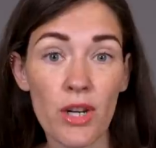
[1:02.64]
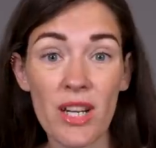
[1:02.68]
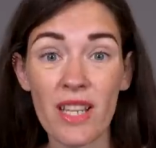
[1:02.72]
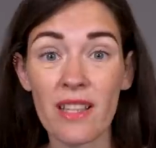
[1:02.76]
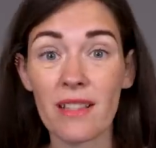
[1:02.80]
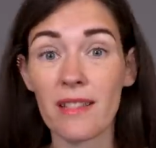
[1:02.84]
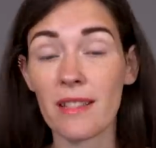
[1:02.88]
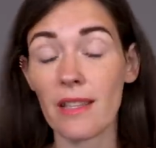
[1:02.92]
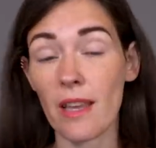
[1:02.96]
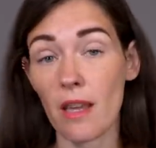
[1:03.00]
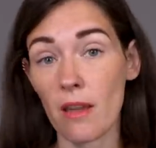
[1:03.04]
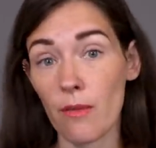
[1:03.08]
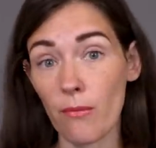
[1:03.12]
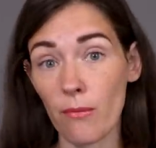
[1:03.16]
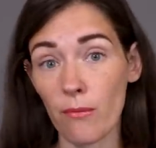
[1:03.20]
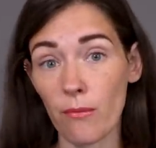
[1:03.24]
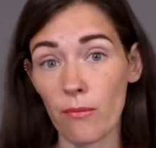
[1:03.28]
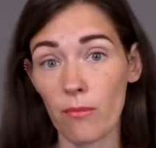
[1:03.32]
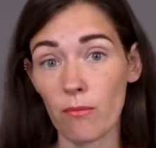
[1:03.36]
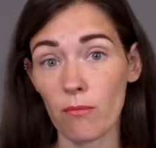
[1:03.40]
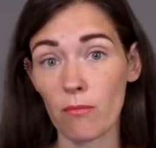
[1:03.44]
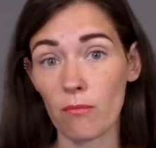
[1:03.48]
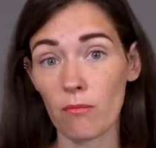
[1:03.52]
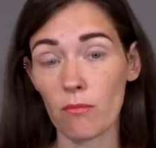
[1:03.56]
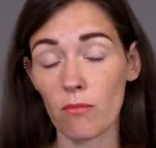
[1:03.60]
pretty
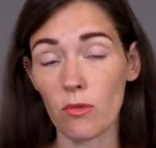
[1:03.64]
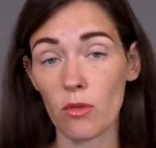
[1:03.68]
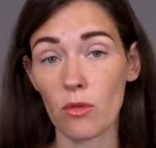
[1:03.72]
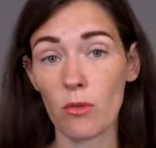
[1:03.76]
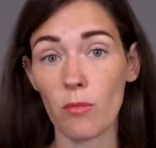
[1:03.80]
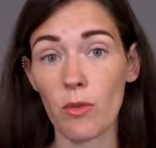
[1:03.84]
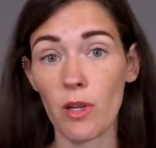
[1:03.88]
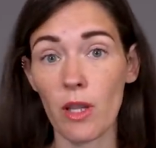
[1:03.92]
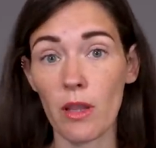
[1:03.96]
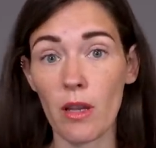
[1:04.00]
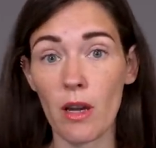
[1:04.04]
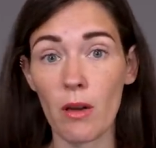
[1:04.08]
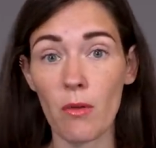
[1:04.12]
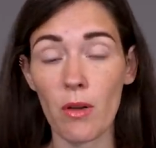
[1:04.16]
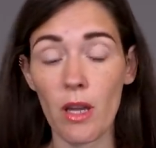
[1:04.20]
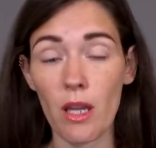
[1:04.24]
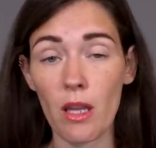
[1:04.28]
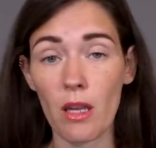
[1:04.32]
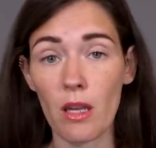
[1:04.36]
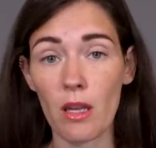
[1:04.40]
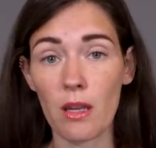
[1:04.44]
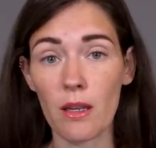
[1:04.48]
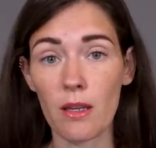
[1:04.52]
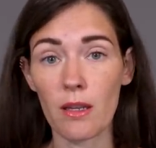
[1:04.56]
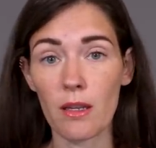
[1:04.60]
safe, to put it that way.
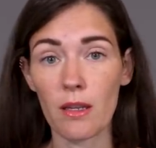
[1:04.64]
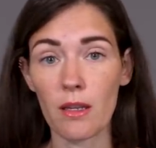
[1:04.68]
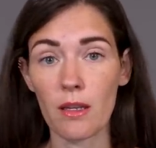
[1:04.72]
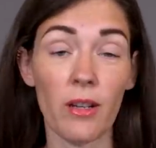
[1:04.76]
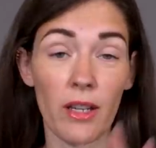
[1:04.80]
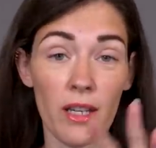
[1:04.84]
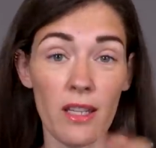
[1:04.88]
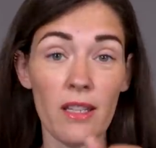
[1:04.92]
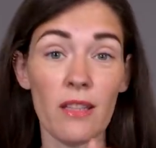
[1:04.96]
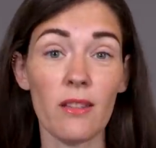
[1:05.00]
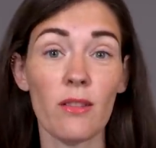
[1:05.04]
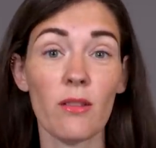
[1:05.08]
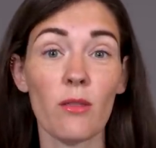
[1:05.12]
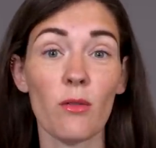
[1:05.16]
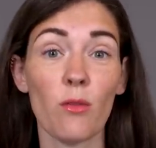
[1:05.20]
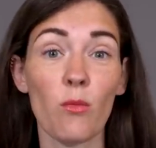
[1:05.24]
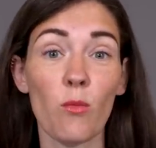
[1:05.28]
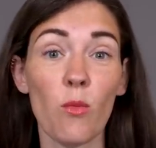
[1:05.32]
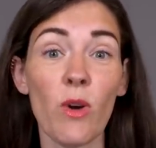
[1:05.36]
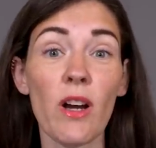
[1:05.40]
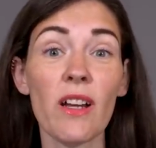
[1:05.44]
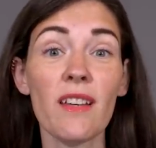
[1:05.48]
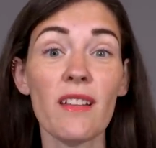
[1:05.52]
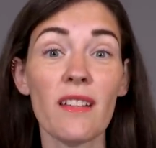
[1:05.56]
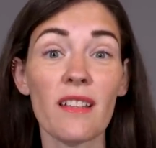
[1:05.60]
Okay, so
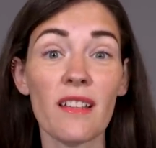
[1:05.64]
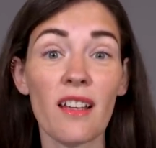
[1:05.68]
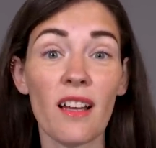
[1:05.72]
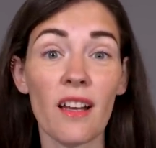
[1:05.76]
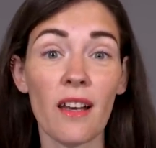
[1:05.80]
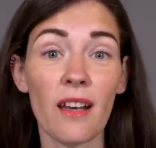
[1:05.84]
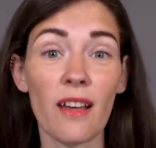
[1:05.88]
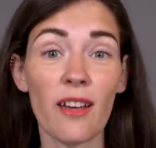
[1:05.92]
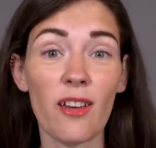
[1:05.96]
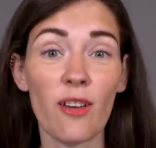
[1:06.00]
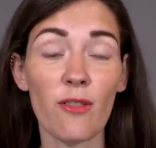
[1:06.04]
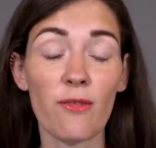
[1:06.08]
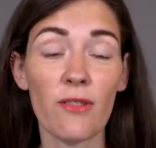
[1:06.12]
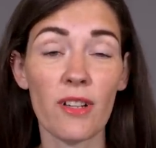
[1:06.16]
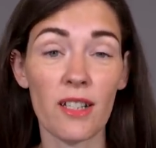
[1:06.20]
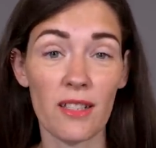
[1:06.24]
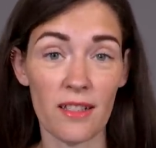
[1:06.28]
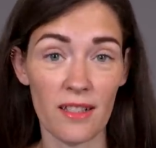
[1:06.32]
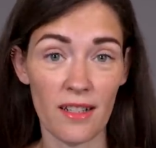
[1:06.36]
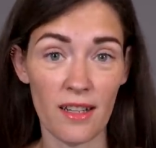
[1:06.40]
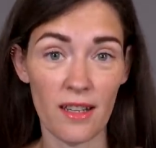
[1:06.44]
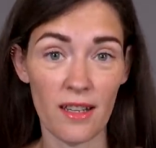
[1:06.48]
what is Karl Lagerfeld's